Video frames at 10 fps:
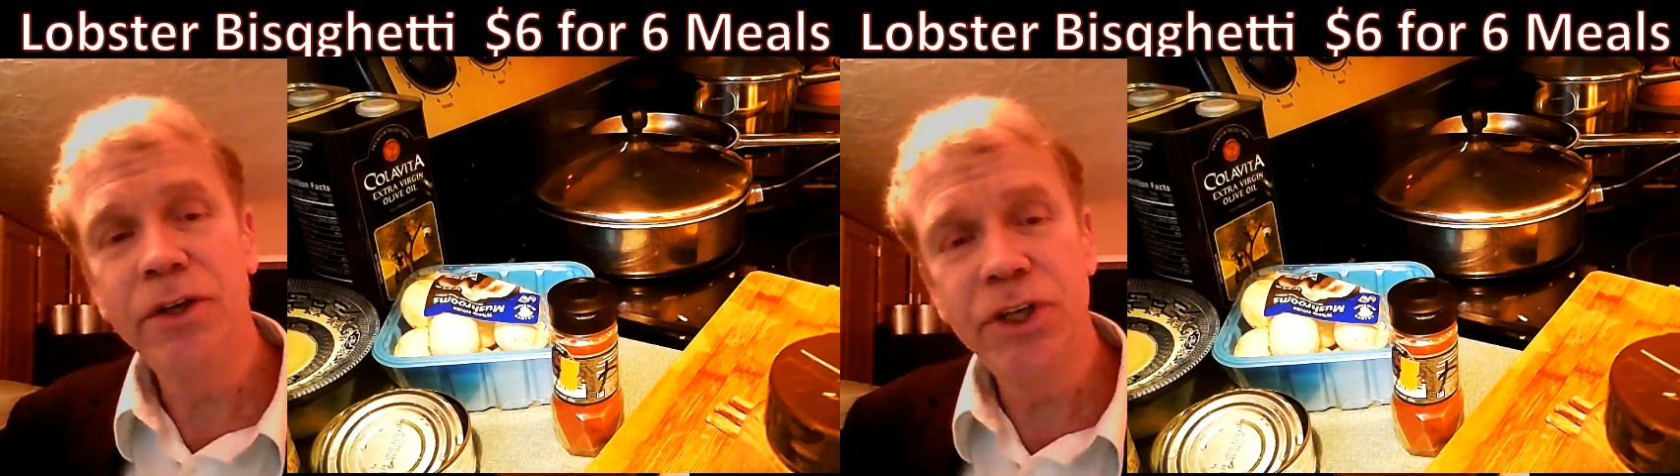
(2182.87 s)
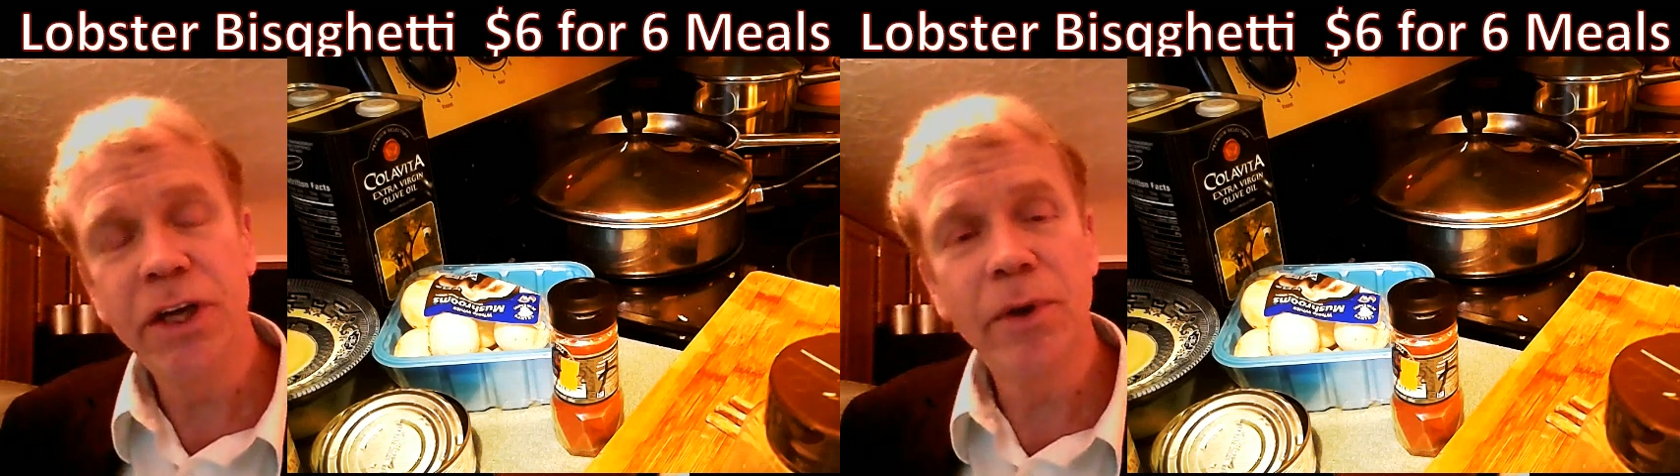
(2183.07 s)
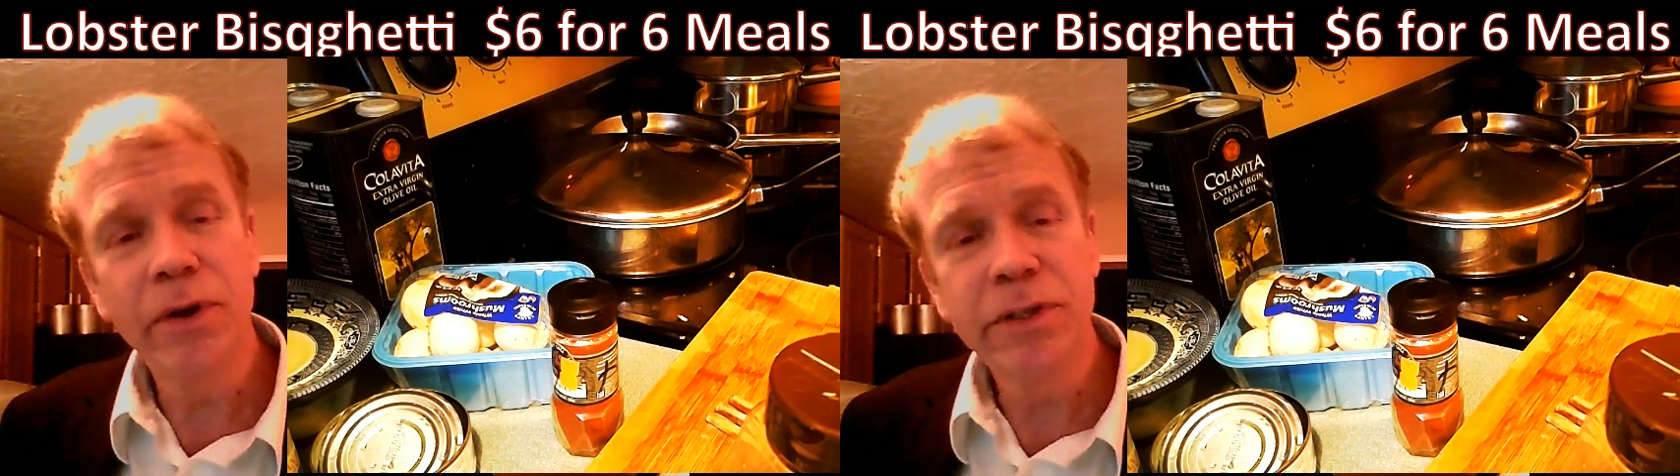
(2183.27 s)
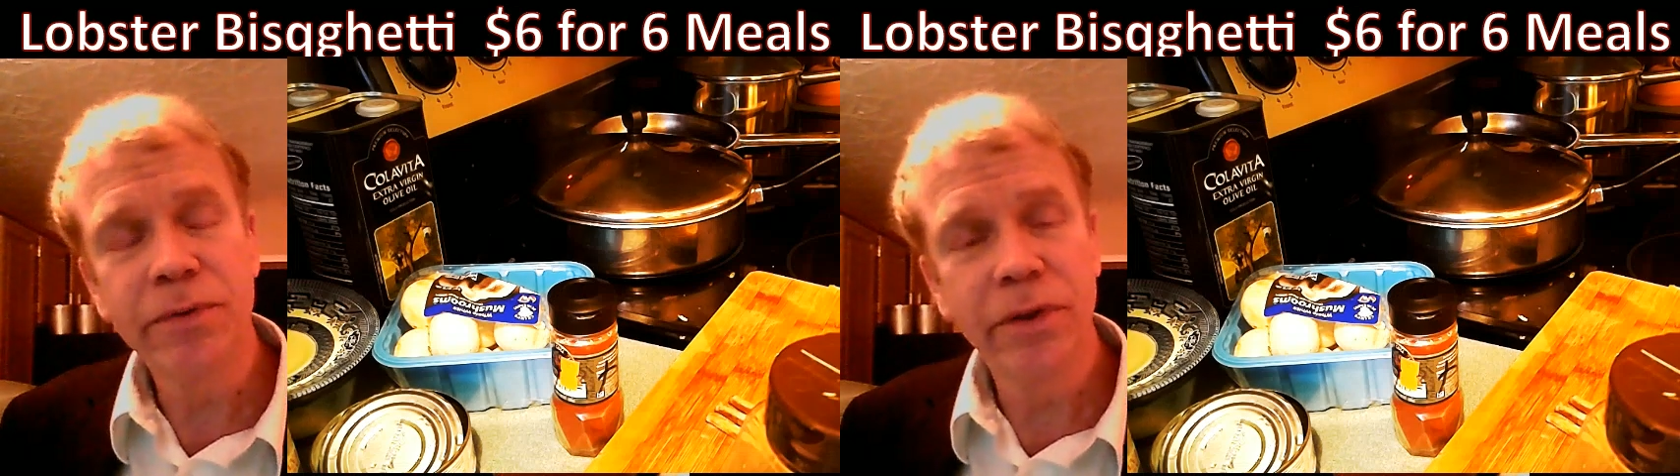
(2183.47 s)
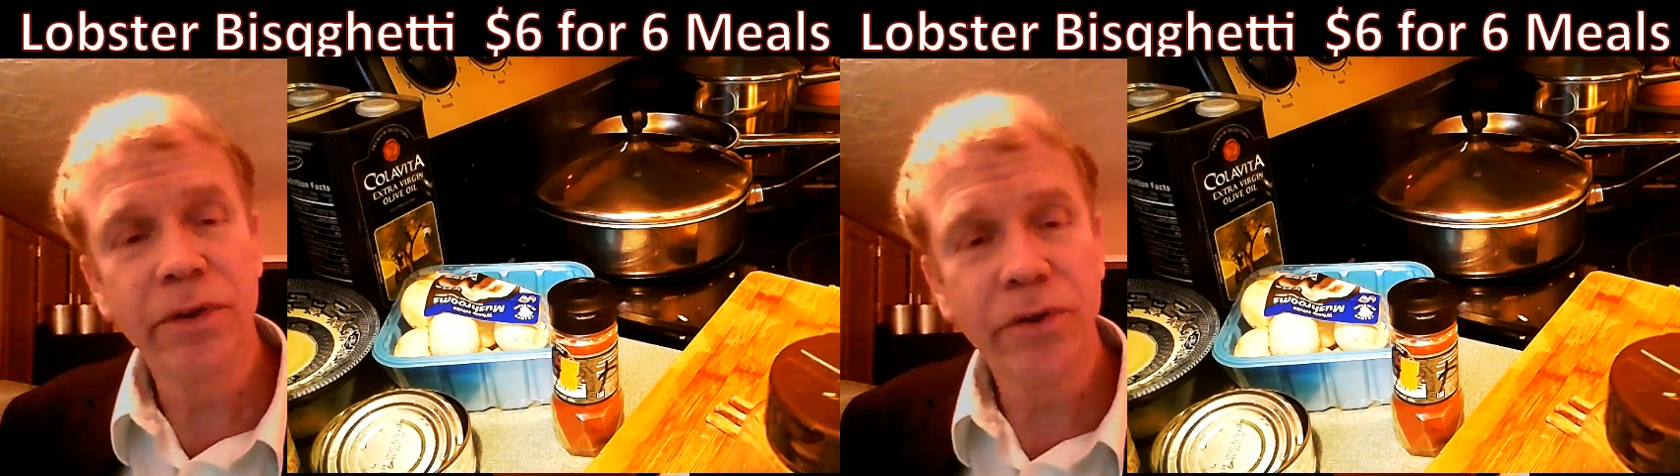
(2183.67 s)
GMOs
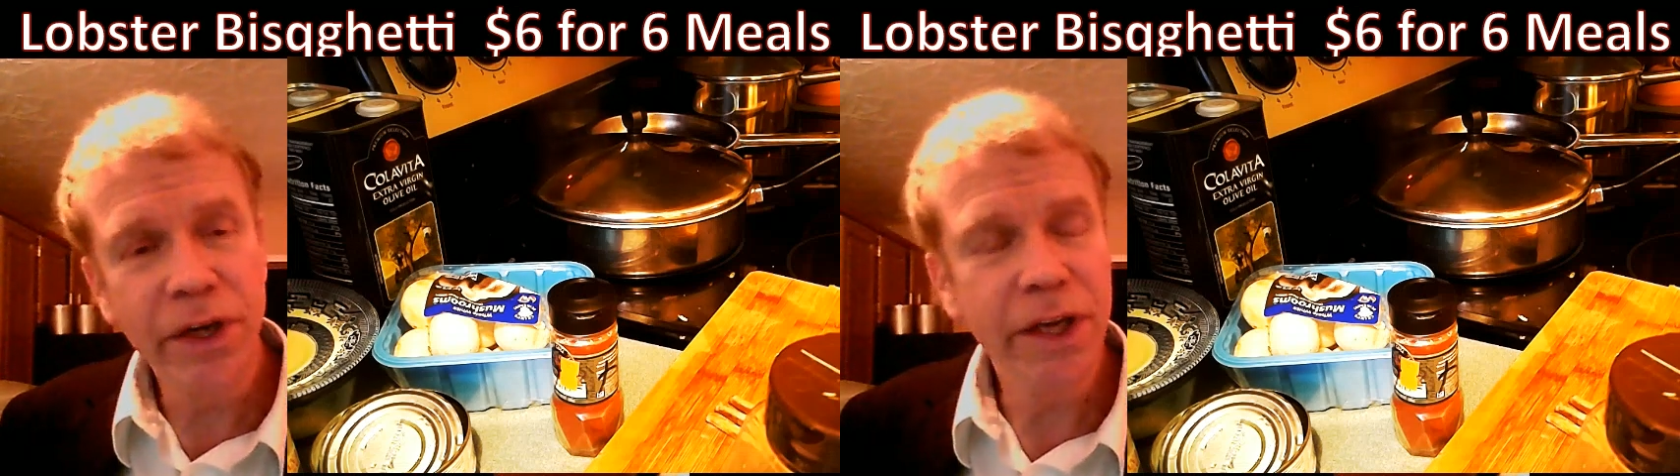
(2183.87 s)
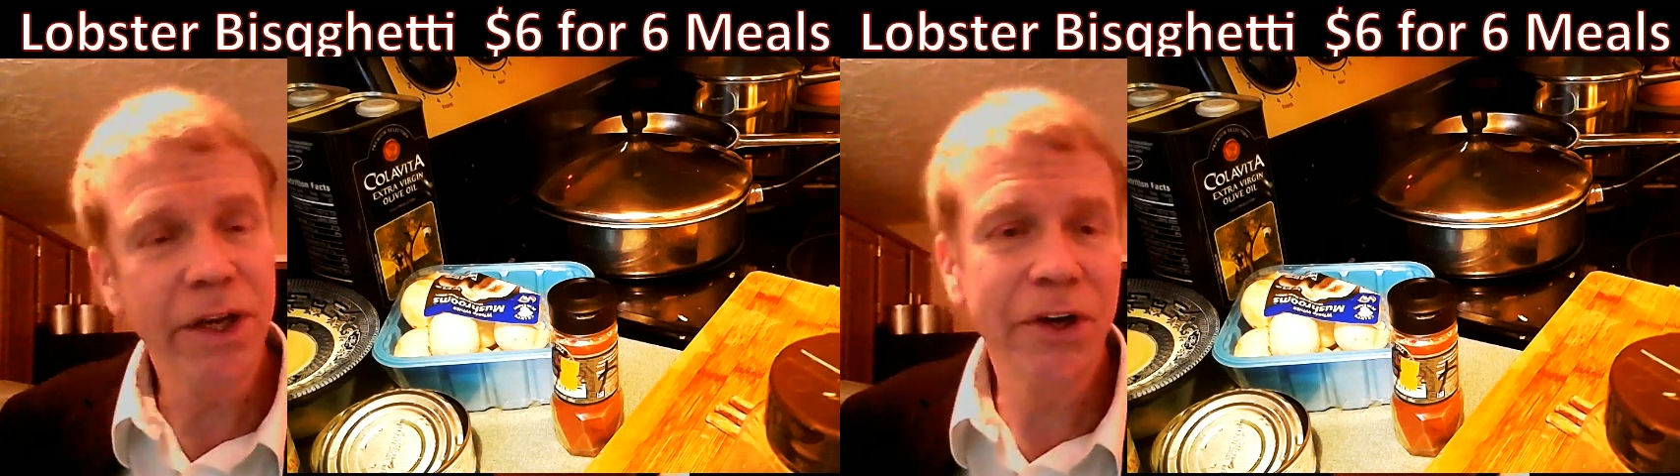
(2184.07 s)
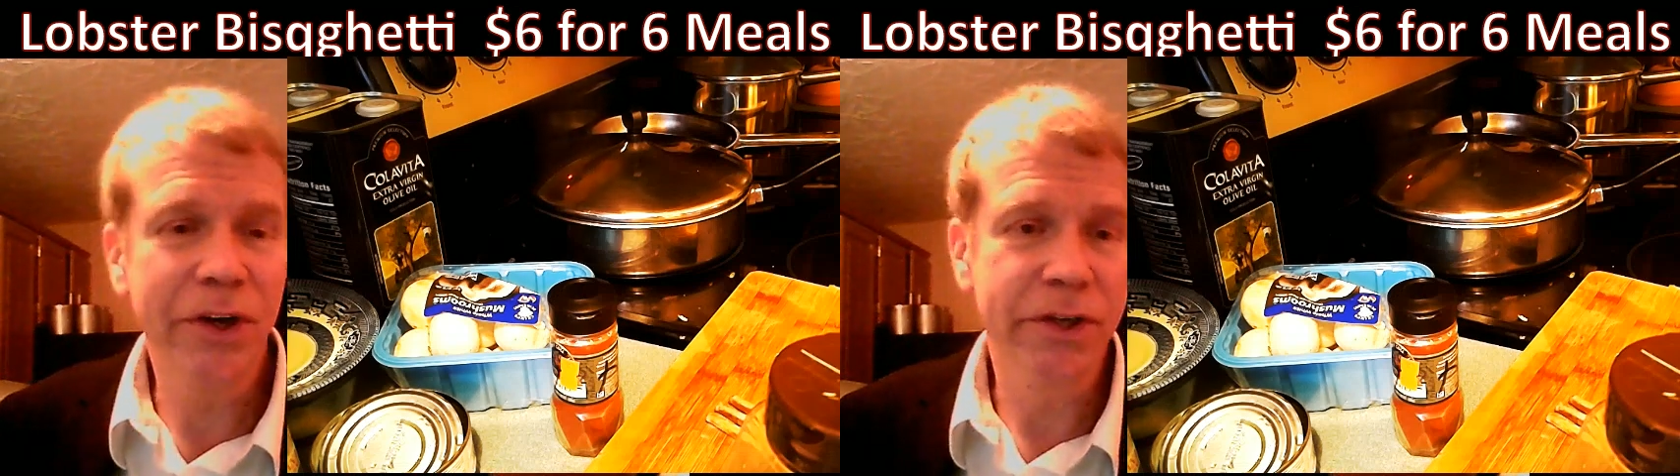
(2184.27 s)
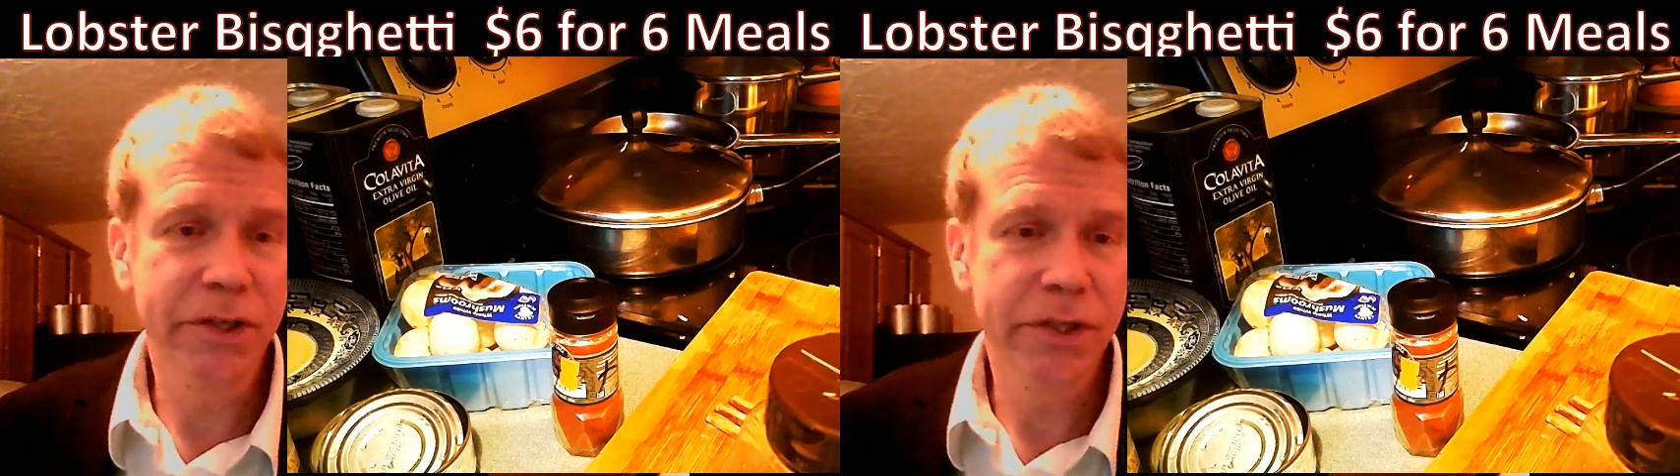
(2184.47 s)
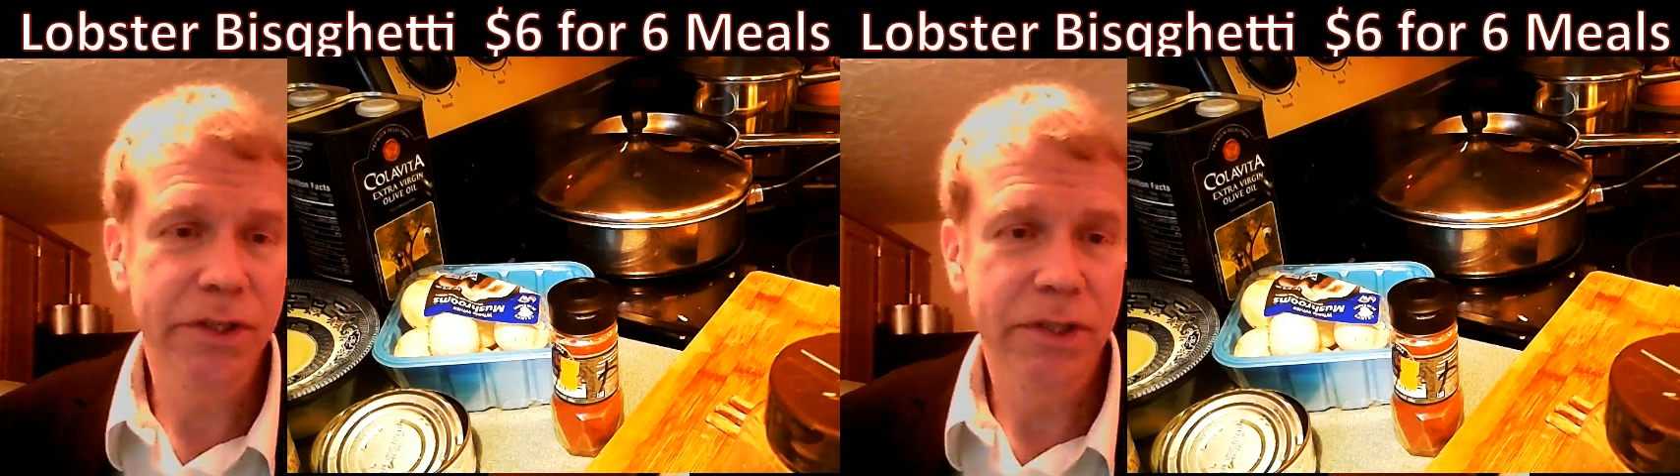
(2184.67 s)
for 30
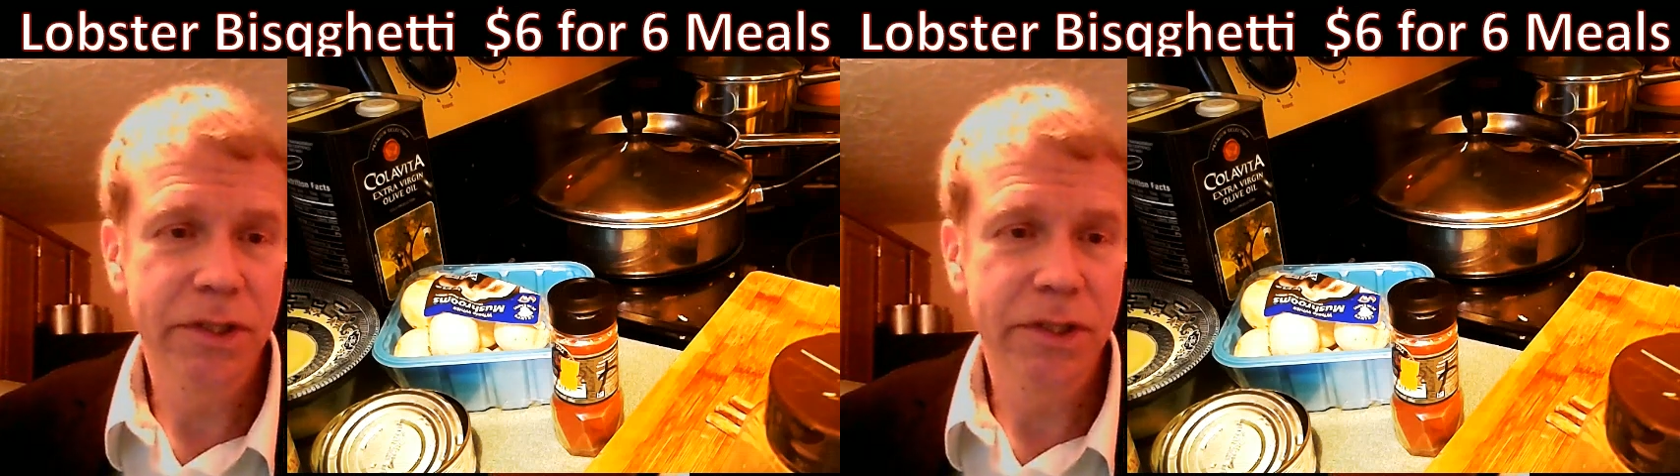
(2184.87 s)
years,